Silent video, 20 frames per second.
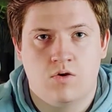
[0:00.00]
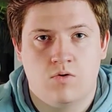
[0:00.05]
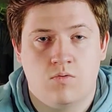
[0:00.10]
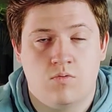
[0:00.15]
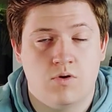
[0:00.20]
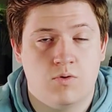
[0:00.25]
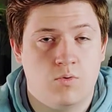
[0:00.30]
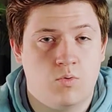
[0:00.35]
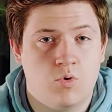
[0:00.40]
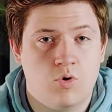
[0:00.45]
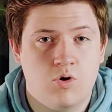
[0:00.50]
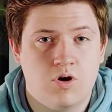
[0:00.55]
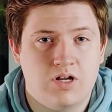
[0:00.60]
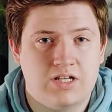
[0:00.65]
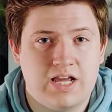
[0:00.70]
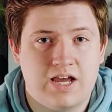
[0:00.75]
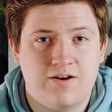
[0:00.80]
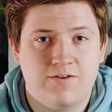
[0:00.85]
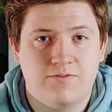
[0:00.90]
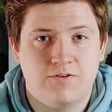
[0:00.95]
With a warrant
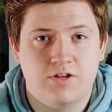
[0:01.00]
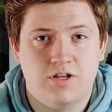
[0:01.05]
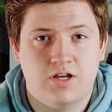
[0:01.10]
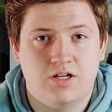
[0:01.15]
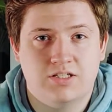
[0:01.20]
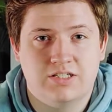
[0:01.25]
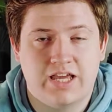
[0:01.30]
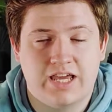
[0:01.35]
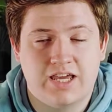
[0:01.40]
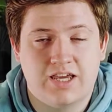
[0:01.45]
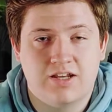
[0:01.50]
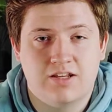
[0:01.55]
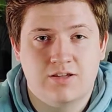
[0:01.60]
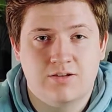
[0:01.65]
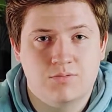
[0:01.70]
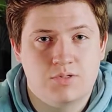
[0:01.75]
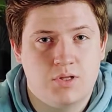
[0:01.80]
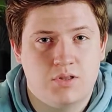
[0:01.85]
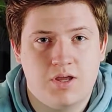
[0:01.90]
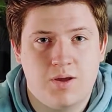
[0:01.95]
out for young Dan, it
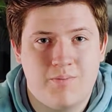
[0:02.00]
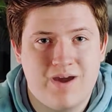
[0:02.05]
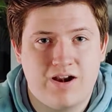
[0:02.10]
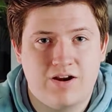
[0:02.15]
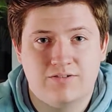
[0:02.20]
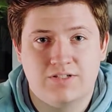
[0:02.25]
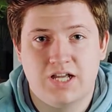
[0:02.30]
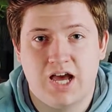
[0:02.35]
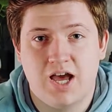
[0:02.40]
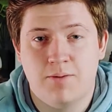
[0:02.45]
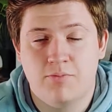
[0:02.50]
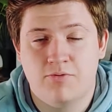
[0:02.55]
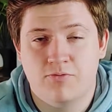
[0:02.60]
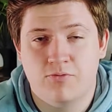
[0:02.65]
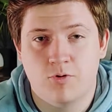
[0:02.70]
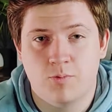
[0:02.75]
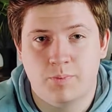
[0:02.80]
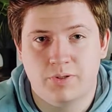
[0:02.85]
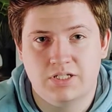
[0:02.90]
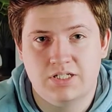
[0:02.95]
was only a matter of time
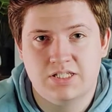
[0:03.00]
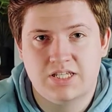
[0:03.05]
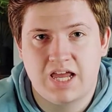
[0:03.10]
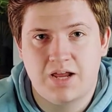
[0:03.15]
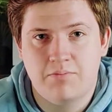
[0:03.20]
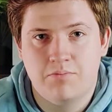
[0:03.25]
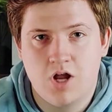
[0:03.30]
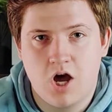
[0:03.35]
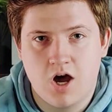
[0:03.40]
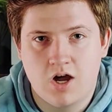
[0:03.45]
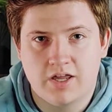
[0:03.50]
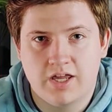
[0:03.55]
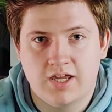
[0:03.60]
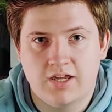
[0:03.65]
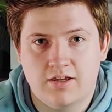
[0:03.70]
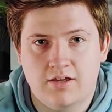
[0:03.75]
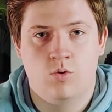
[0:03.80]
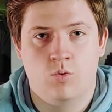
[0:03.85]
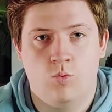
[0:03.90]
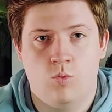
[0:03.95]
before police came
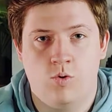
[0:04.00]
knocking.